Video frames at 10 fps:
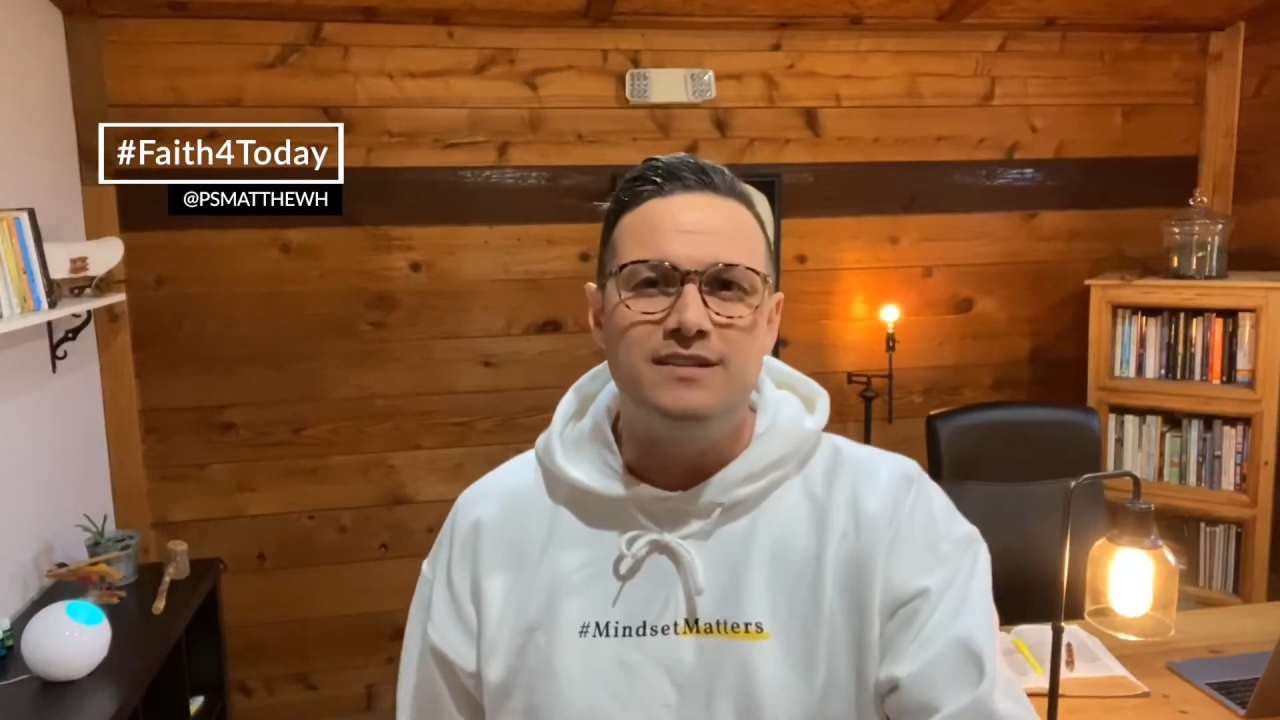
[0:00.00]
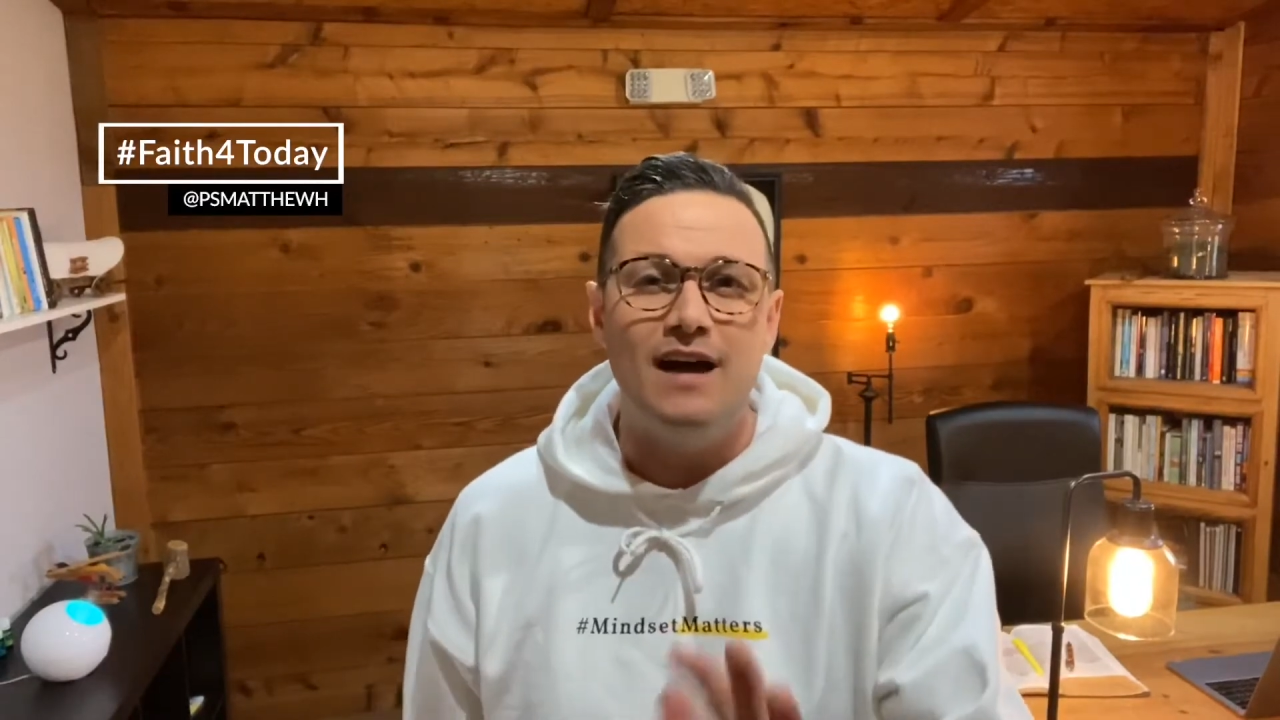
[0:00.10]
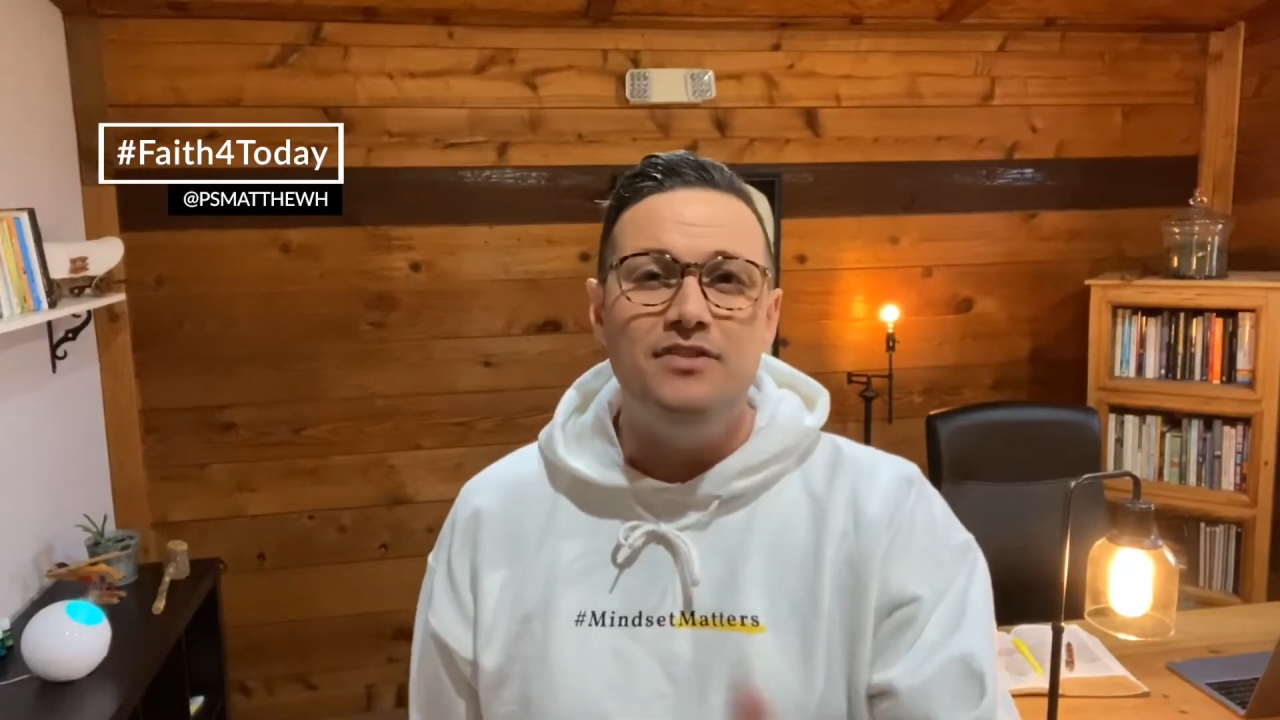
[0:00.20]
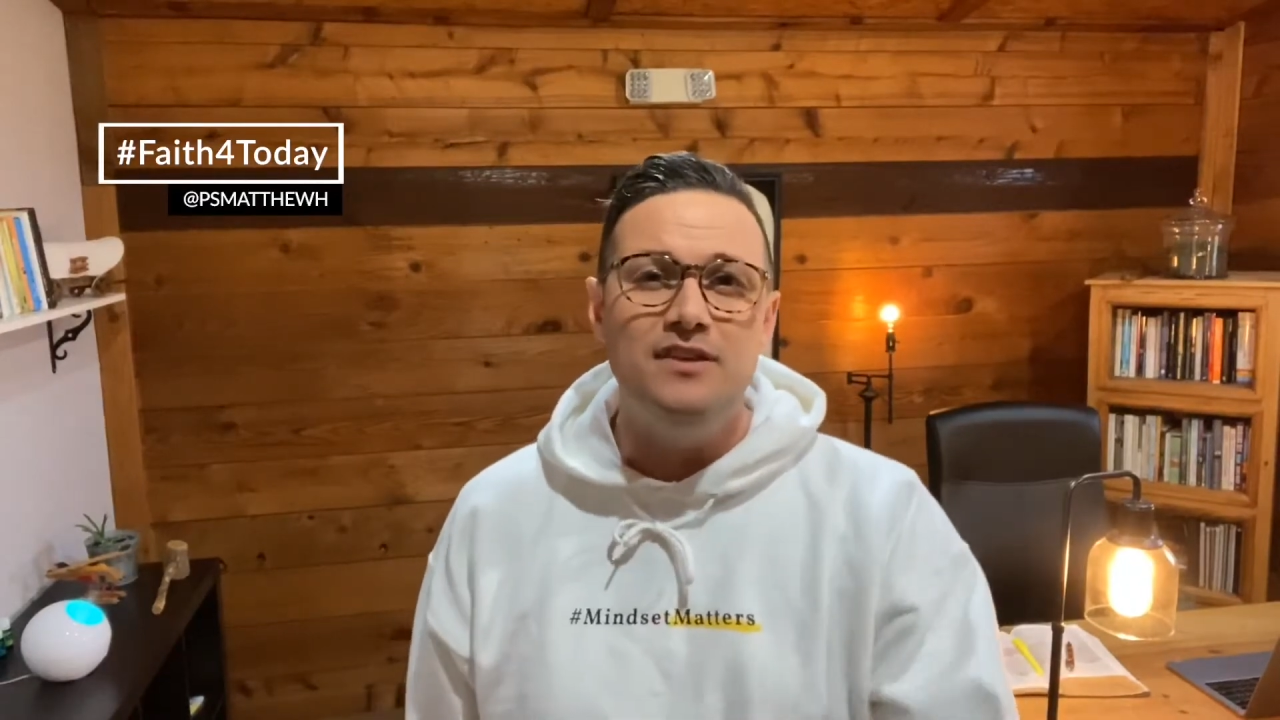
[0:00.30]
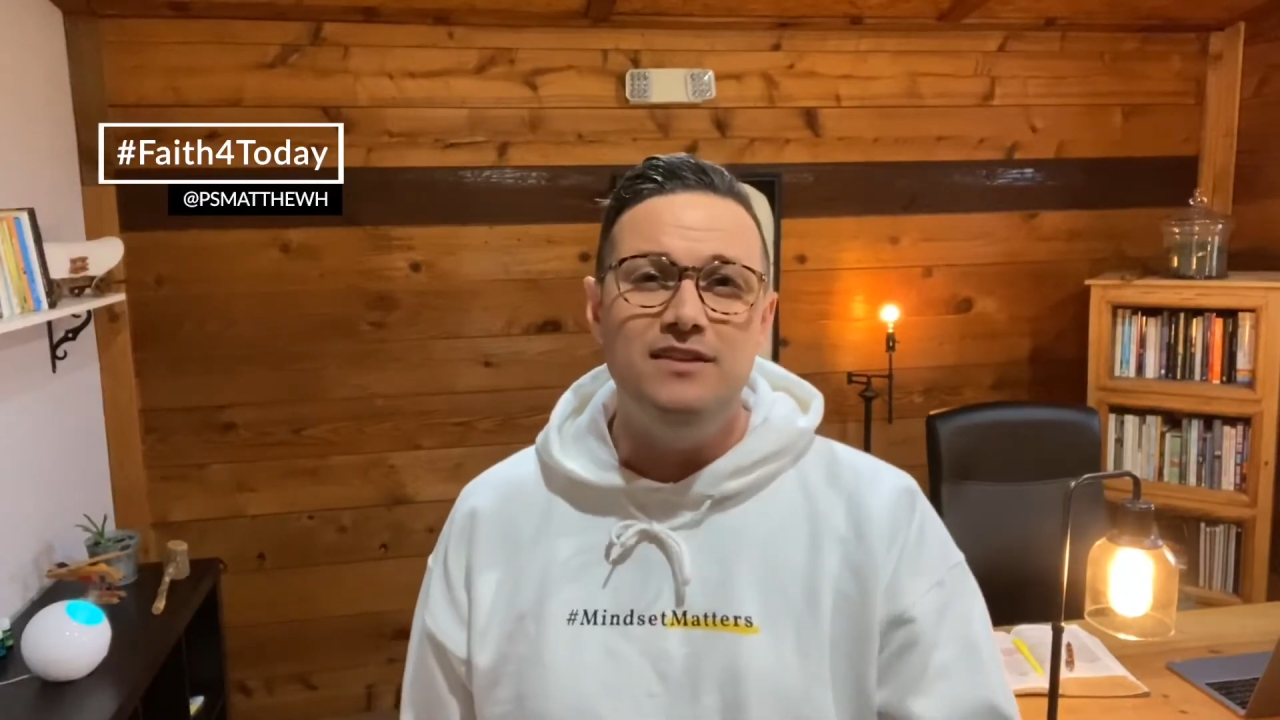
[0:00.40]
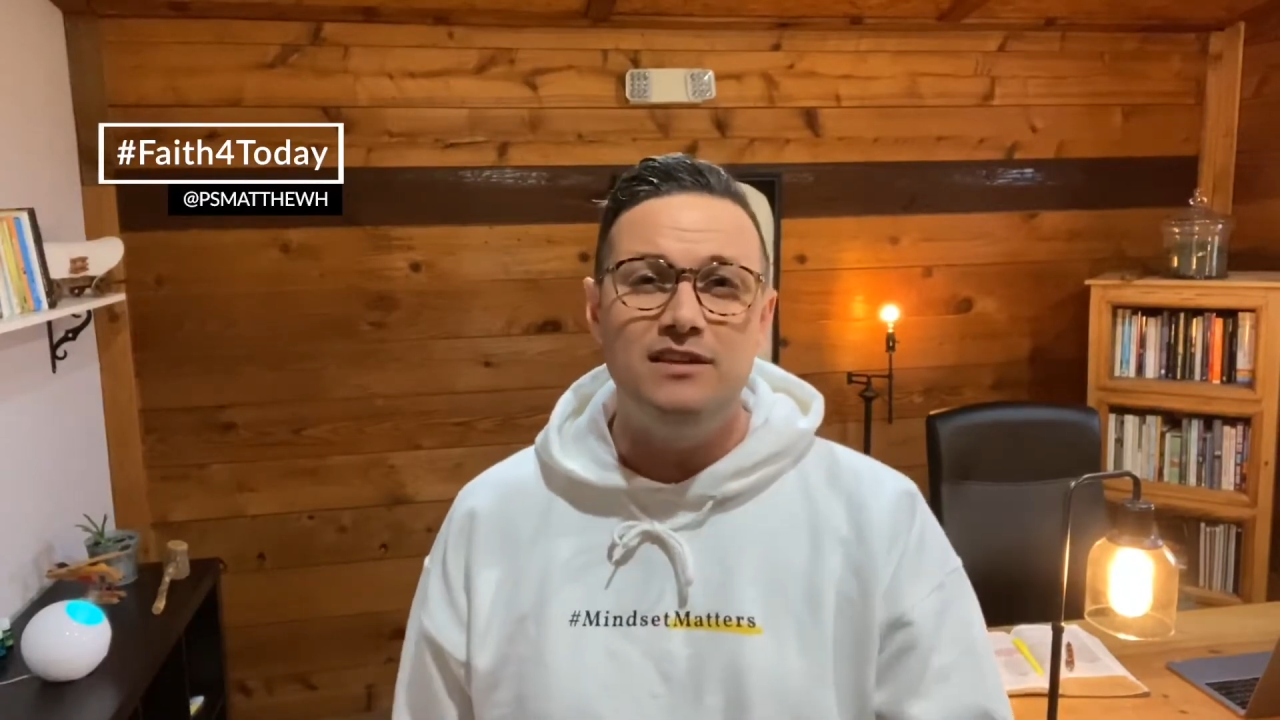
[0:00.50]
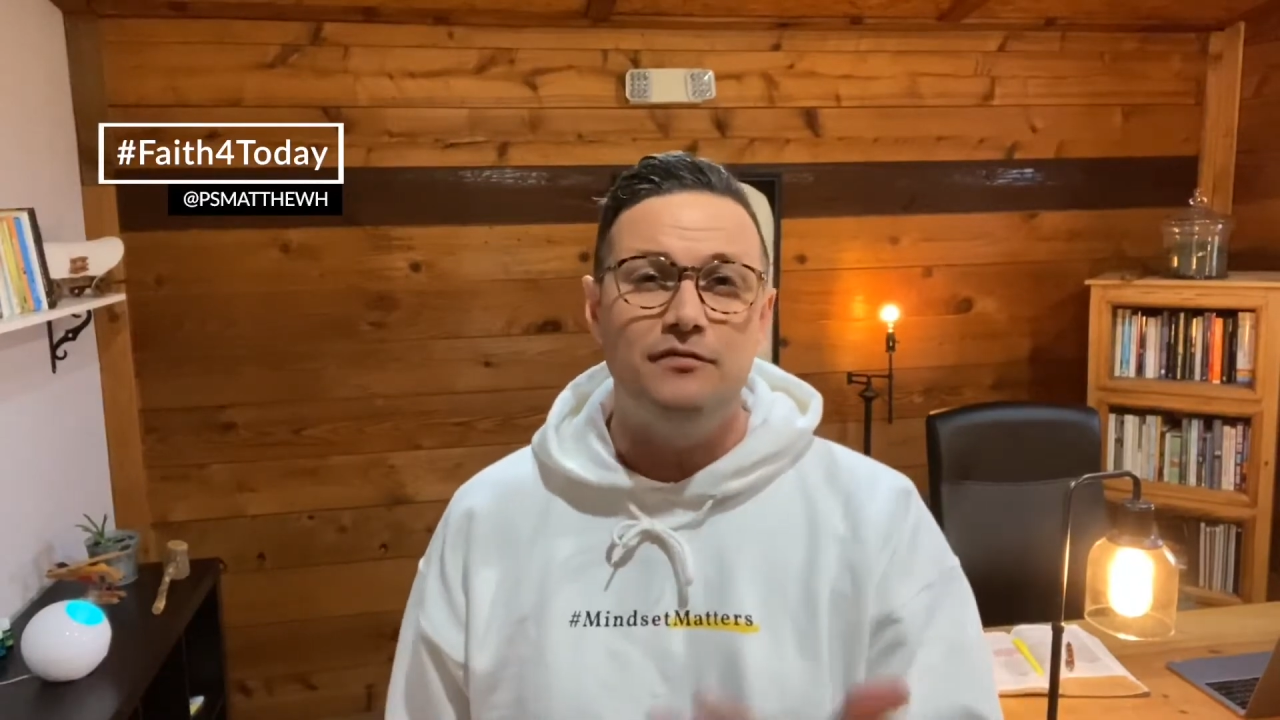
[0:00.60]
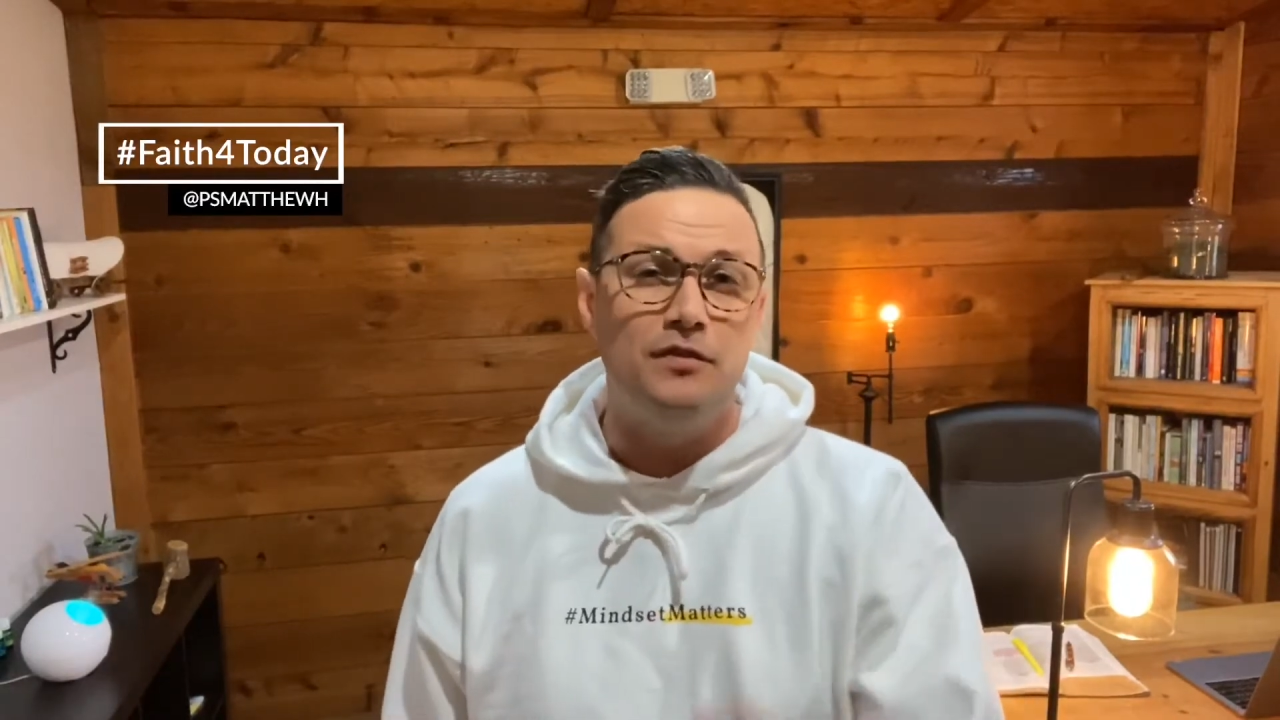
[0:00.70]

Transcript: I think that for